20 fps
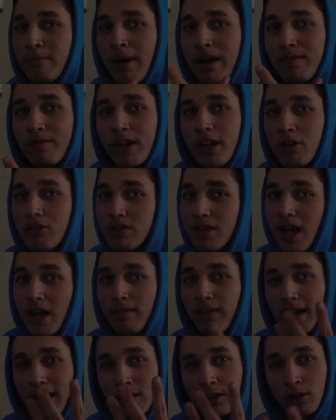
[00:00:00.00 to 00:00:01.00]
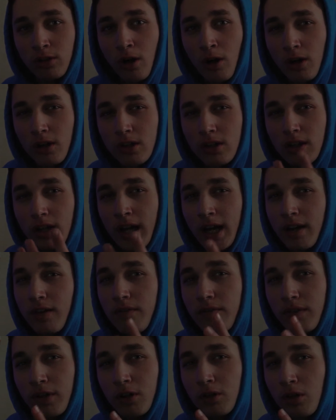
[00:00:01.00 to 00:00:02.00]
my videos to have like a dark kind
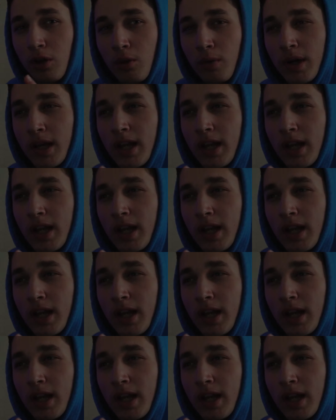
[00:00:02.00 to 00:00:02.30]
of feel to